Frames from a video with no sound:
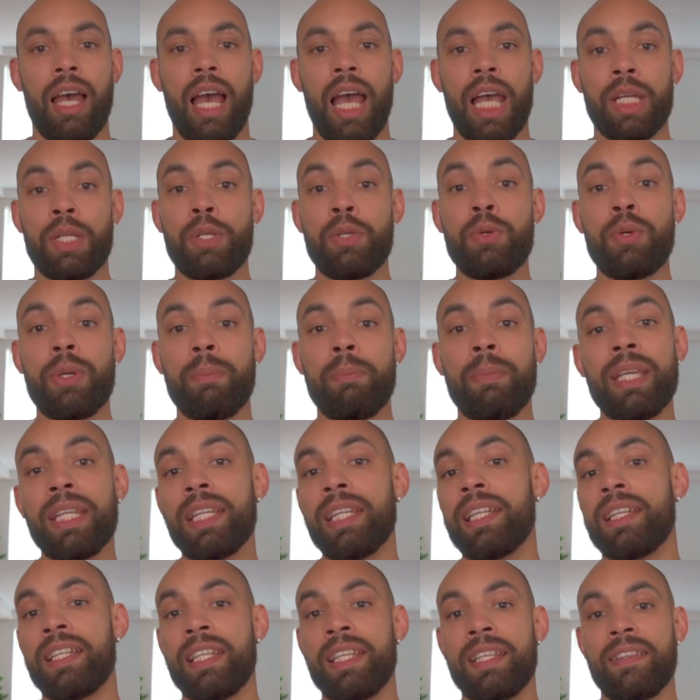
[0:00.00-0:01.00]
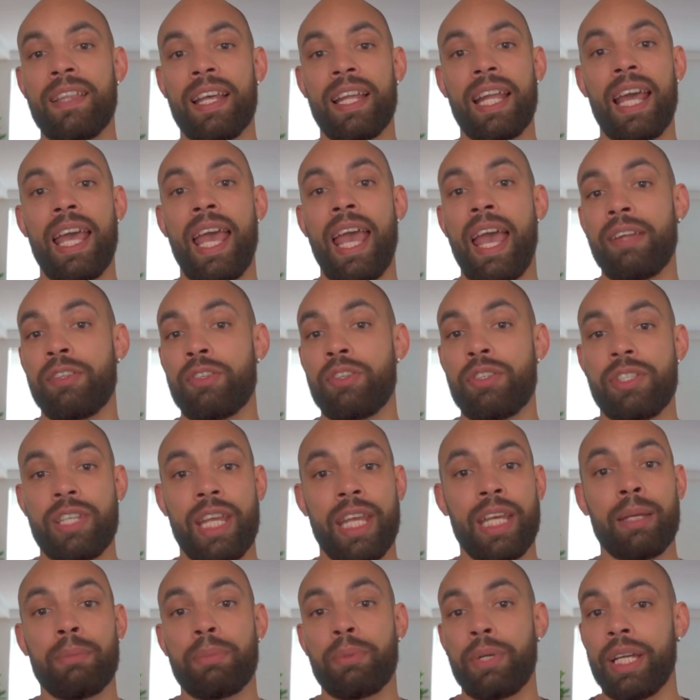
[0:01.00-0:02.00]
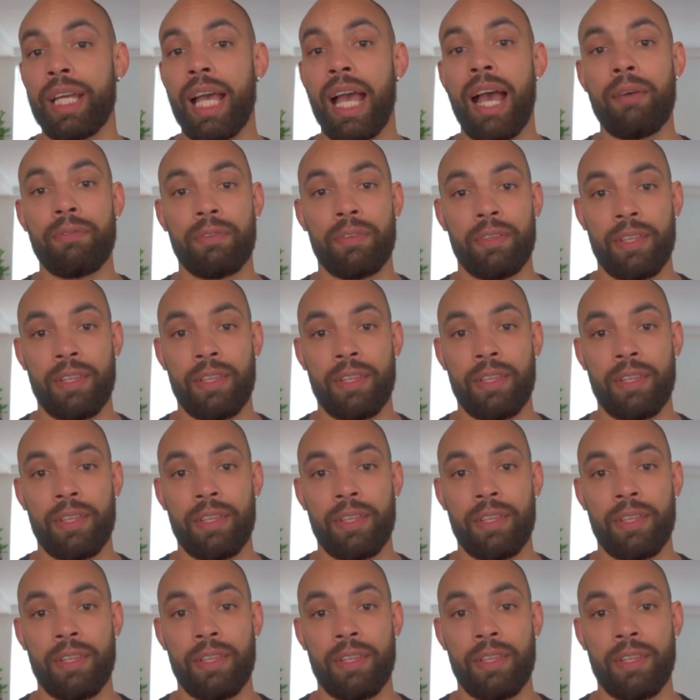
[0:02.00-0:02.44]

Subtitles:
I knew immediately that I had to take a break after